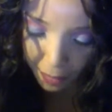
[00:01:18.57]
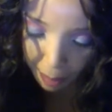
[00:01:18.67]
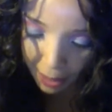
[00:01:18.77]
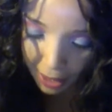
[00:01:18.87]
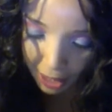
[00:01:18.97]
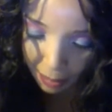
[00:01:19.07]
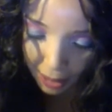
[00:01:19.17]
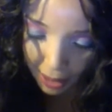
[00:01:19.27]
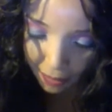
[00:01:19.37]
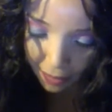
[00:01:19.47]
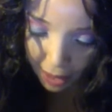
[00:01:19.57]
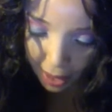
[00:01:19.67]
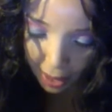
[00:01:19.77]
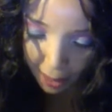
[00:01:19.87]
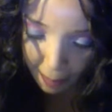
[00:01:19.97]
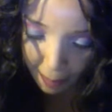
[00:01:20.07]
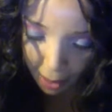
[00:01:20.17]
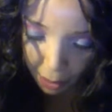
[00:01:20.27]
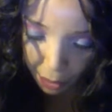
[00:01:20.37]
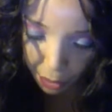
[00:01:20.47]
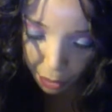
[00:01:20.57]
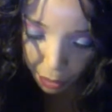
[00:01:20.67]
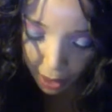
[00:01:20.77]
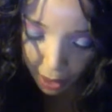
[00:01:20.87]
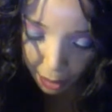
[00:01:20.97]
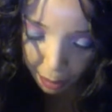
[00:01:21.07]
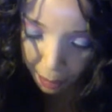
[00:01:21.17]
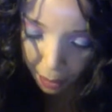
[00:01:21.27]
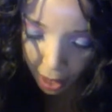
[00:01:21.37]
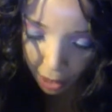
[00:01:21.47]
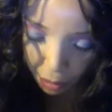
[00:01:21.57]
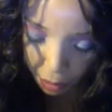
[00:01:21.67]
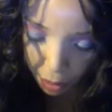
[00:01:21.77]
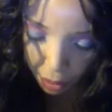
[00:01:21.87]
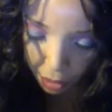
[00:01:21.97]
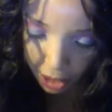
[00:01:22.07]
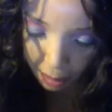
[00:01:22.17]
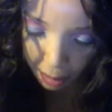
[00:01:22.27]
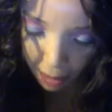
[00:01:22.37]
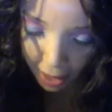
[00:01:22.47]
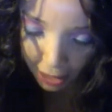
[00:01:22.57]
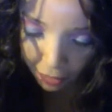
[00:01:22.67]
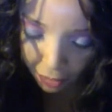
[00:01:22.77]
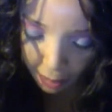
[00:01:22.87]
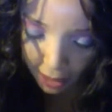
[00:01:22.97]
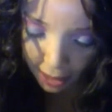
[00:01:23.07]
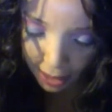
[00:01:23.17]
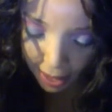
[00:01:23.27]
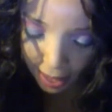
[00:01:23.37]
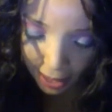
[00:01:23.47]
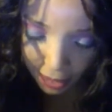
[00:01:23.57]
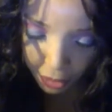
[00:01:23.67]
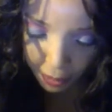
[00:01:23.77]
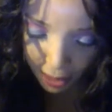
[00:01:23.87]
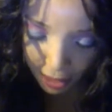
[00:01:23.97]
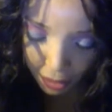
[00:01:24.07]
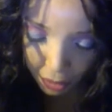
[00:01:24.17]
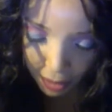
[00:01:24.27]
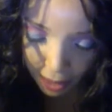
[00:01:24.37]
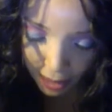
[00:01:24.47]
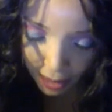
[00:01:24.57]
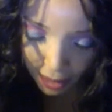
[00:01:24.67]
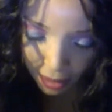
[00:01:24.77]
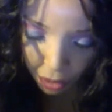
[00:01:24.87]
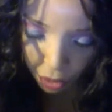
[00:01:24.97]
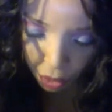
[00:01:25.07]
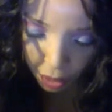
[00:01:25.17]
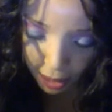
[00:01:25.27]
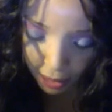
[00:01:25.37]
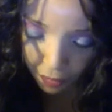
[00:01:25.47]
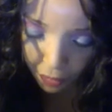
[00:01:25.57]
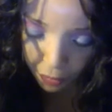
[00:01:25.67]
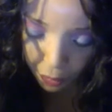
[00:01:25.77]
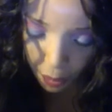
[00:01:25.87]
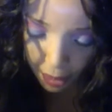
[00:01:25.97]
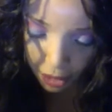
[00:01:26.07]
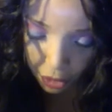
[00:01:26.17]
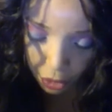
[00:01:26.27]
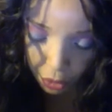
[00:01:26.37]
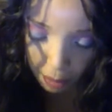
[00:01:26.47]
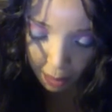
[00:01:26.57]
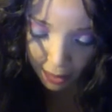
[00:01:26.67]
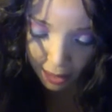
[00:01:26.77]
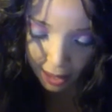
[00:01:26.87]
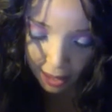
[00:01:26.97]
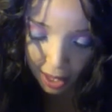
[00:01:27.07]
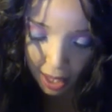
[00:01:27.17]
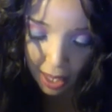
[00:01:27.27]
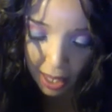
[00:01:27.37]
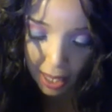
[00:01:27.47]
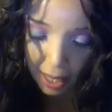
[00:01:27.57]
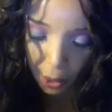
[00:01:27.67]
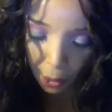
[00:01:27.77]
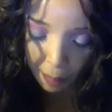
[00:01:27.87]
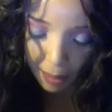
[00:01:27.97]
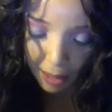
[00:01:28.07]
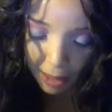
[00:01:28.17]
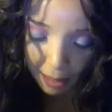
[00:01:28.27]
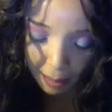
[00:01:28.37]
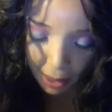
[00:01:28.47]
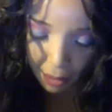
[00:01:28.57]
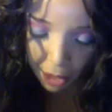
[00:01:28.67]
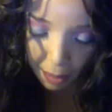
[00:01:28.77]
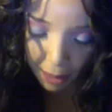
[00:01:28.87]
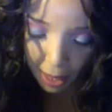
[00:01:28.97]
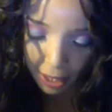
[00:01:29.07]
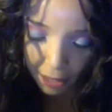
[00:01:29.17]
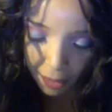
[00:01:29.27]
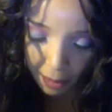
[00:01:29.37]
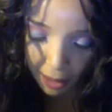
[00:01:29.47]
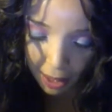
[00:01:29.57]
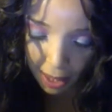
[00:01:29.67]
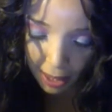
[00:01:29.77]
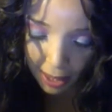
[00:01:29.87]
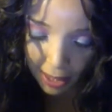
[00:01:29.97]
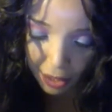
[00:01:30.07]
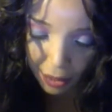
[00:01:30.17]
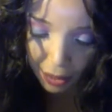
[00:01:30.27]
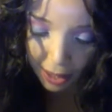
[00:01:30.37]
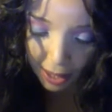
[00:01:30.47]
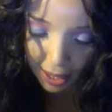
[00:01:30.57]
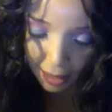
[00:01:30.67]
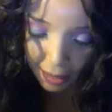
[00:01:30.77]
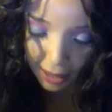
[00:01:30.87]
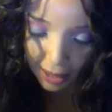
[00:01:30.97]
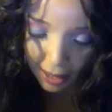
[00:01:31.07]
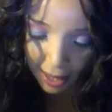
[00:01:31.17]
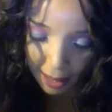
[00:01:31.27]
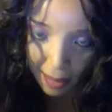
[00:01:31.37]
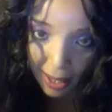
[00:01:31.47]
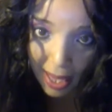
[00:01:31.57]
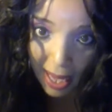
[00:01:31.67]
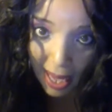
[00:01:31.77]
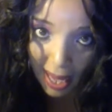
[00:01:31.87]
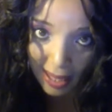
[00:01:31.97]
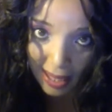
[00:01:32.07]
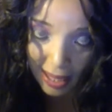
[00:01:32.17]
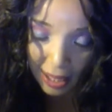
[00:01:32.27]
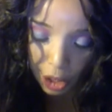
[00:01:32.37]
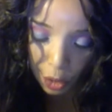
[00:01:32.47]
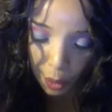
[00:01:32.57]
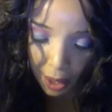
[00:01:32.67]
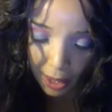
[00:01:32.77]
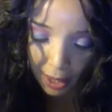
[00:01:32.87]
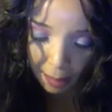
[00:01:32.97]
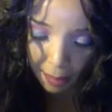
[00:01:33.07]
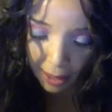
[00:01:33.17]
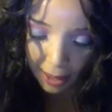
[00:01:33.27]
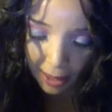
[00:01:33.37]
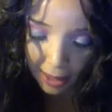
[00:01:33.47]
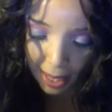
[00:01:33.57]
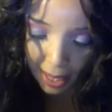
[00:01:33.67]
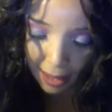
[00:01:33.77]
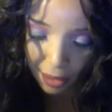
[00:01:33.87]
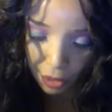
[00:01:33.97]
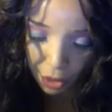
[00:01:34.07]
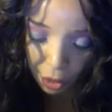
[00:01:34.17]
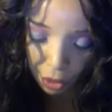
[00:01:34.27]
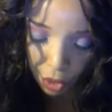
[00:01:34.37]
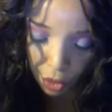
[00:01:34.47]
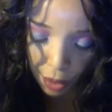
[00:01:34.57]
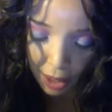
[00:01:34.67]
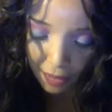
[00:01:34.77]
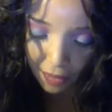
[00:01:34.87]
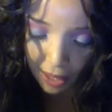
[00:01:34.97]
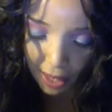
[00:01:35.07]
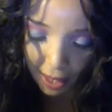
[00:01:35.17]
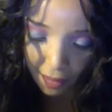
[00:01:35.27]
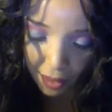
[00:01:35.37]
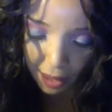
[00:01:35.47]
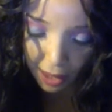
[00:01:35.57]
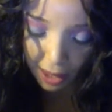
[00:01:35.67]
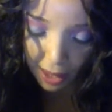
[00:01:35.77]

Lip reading: The beast was given a mouth to utter proud words and blasphemies, and to exercise his authority for 42 months. He opened his mouth to blaspheme God and to slander his name and his dwelling place and those who live in heaven.